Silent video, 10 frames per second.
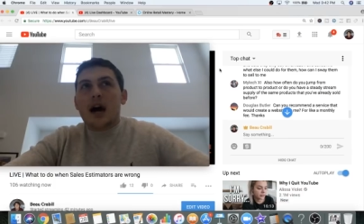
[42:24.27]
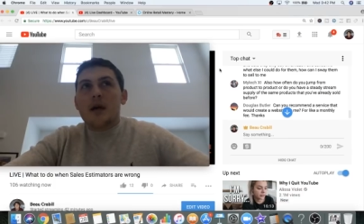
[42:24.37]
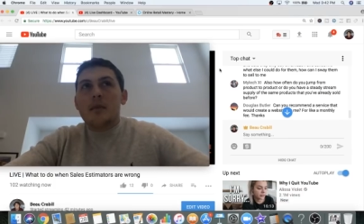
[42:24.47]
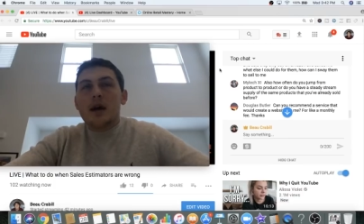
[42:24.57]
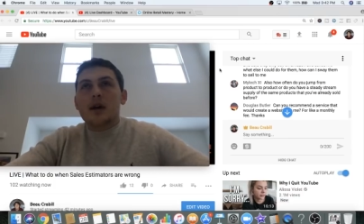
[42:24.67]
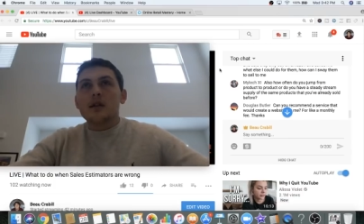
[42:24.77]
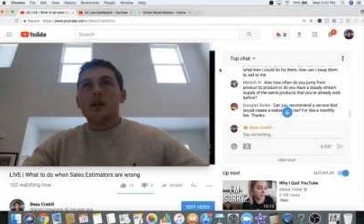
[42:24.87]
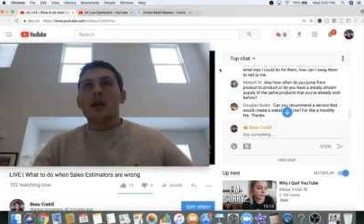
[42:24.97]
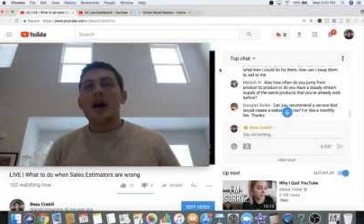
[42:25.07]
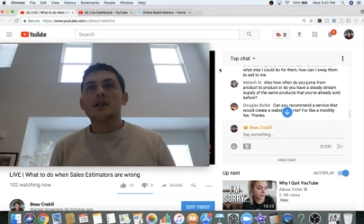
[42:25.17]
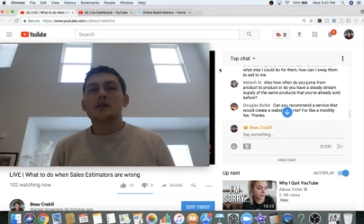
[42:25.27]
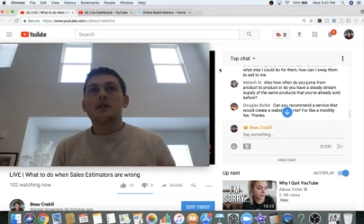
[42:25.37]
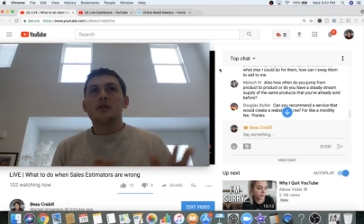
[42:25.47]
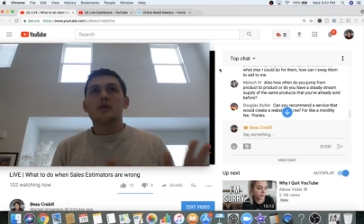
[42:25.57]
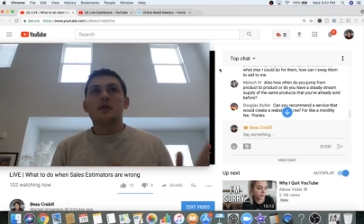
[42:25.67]
I make
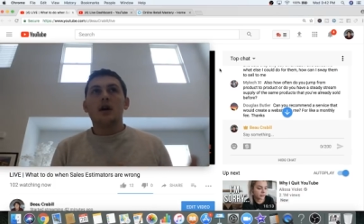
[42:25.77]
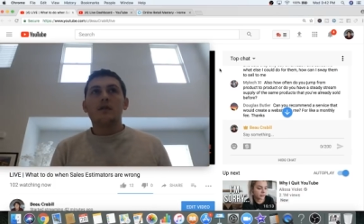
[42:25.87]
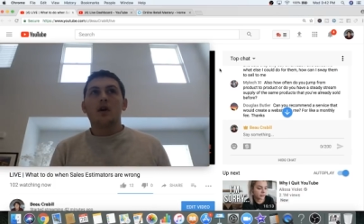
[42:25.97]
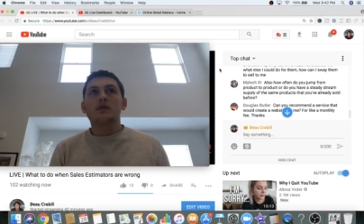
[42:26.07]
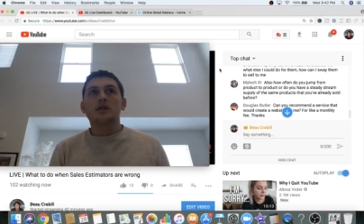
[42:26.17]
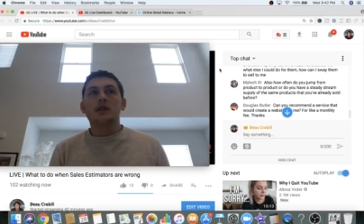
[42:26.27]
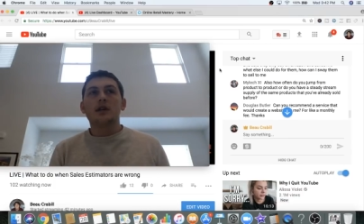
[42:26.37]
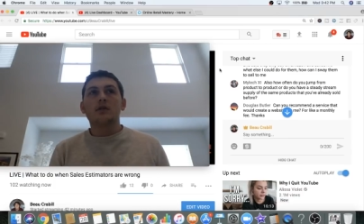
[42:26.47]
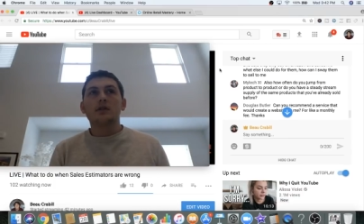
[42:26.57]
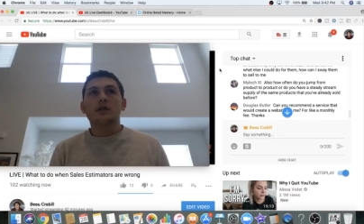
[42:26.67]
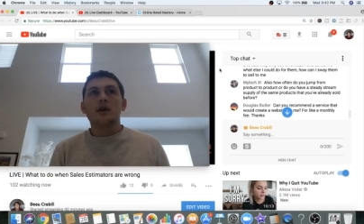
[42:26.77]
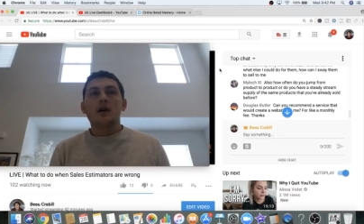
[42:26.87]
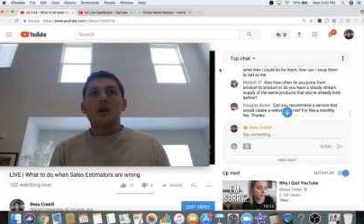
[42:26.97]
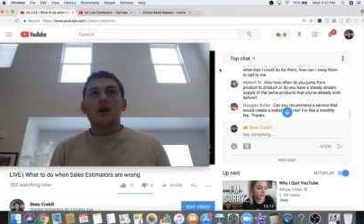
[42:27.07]
less of those deals,